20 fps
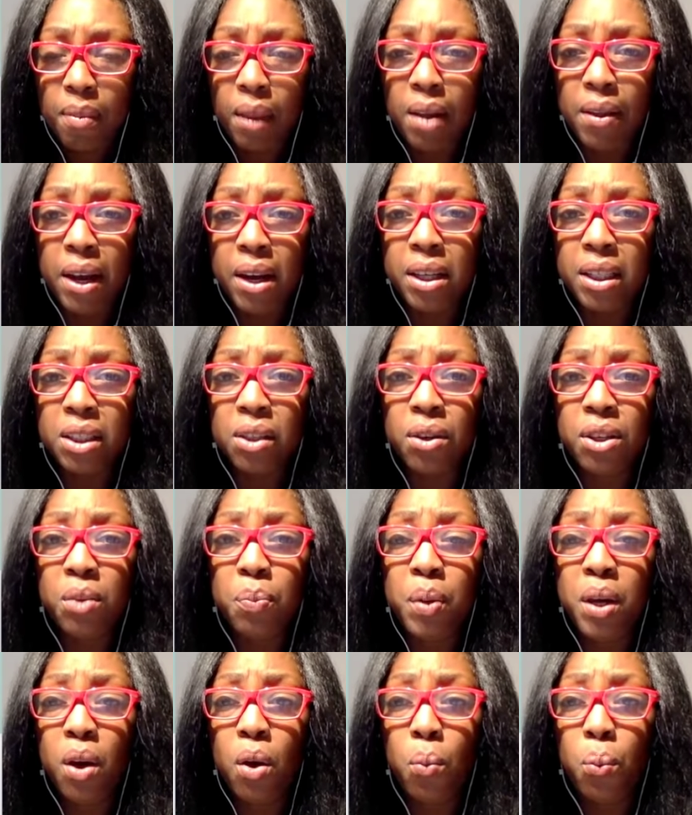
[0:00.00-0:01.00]
There is going to
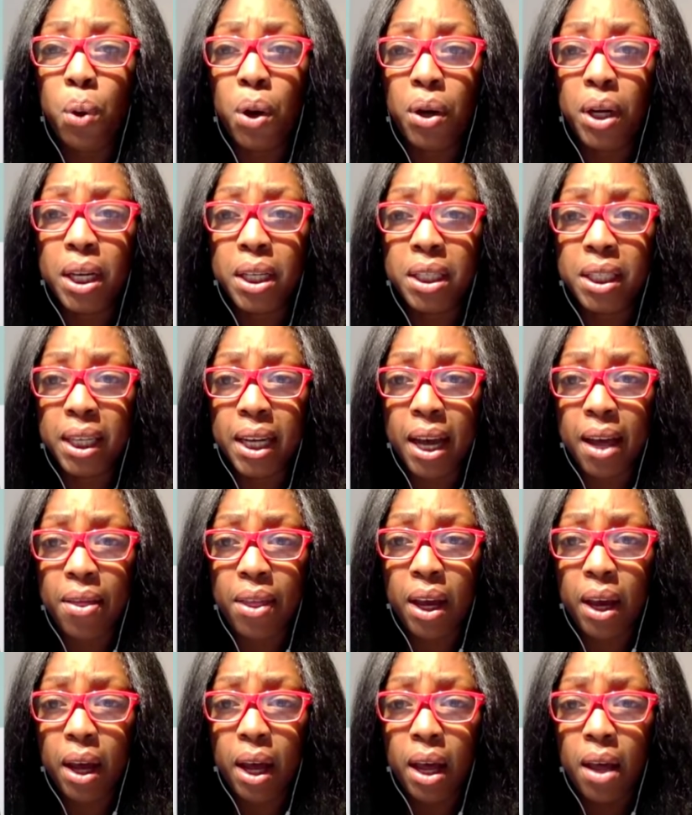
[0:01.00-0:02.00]
be a working
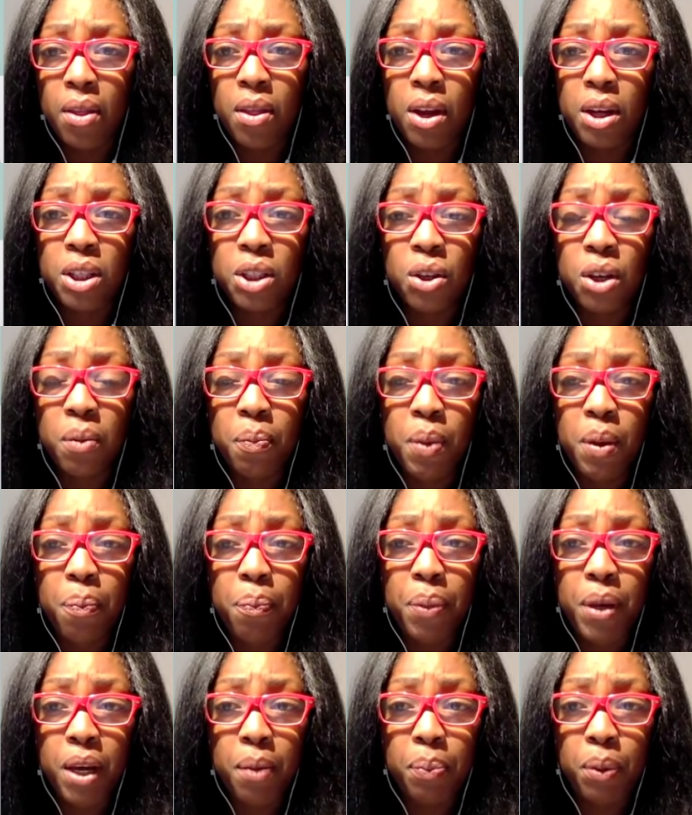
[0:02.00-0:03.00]
together. There is going to be
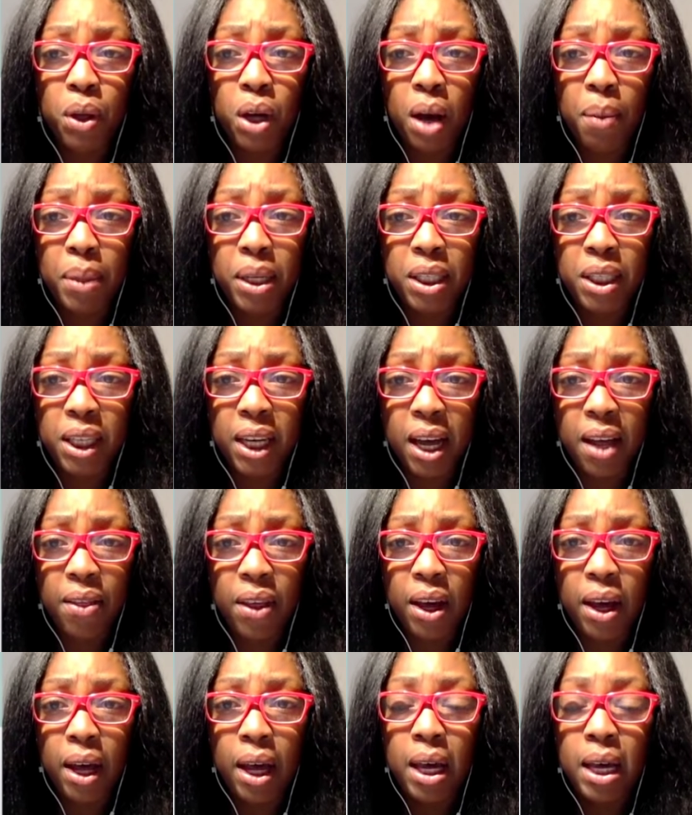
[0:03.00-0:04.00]
people coming
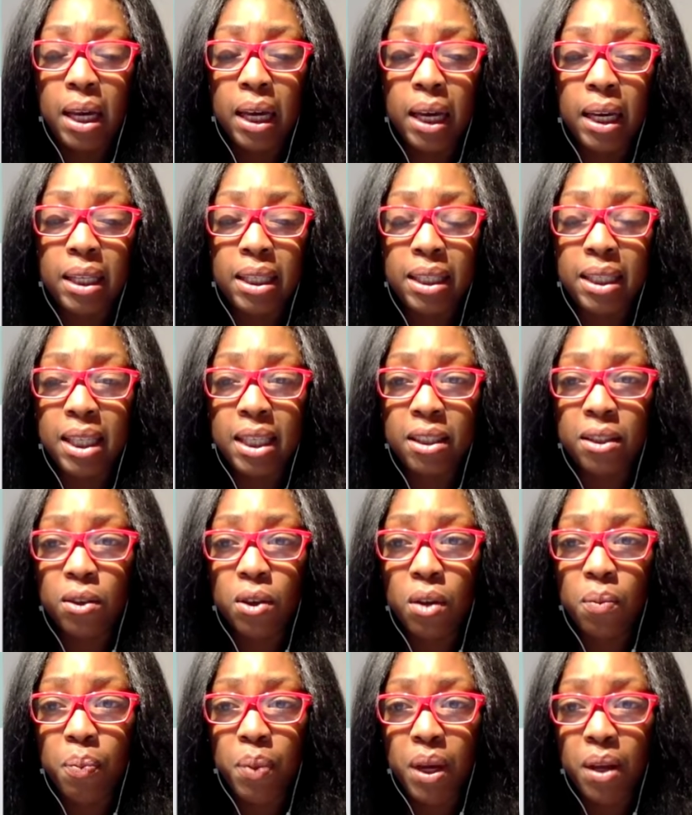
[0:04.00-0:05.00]
together. And this
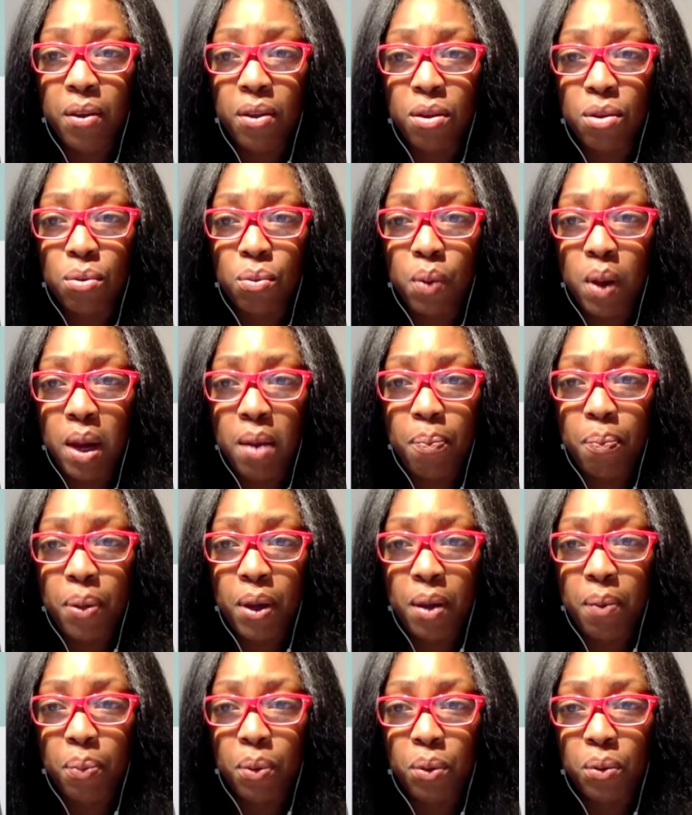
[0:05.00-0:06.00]
could be three
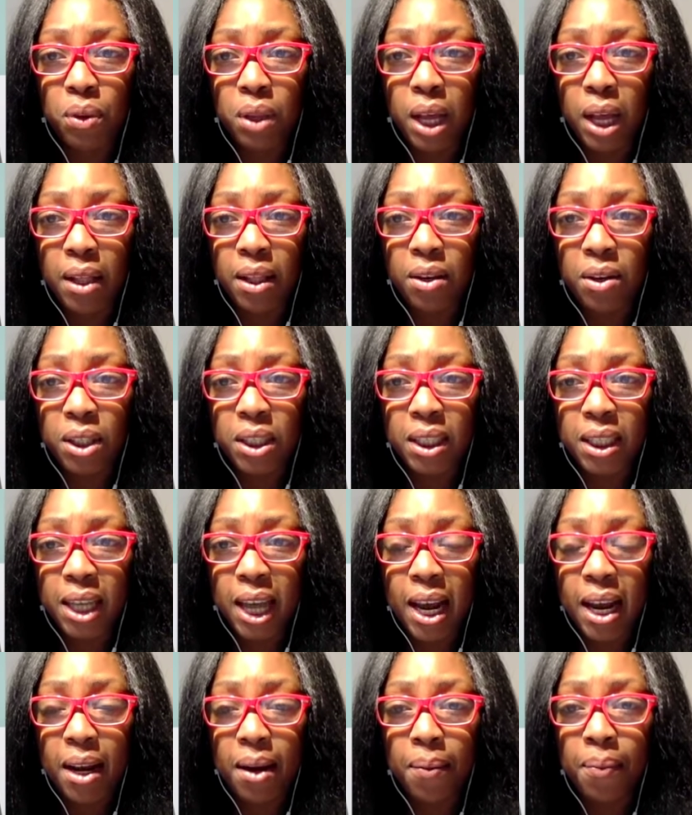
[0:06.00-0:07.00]
people that they're
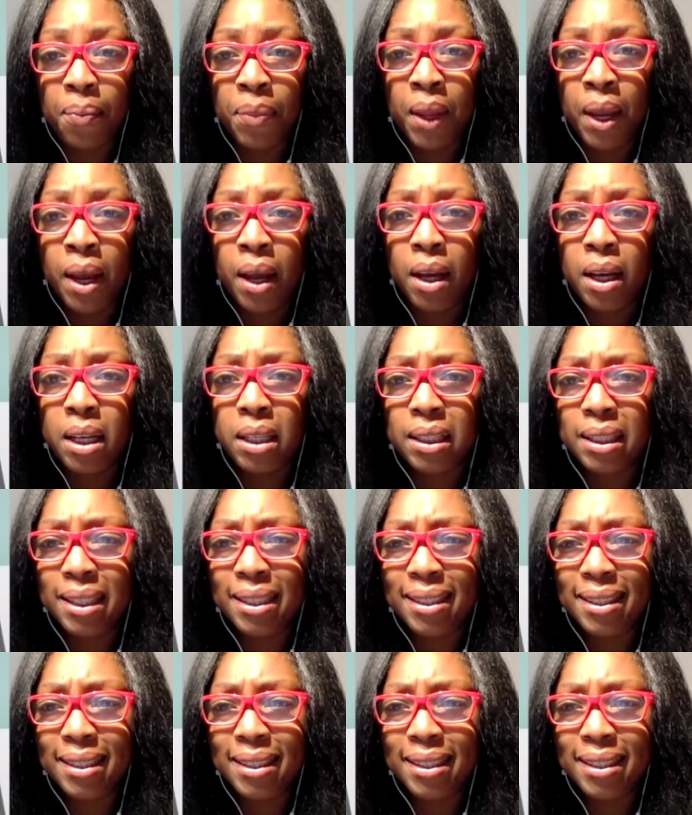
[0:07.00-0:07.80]
saying, because the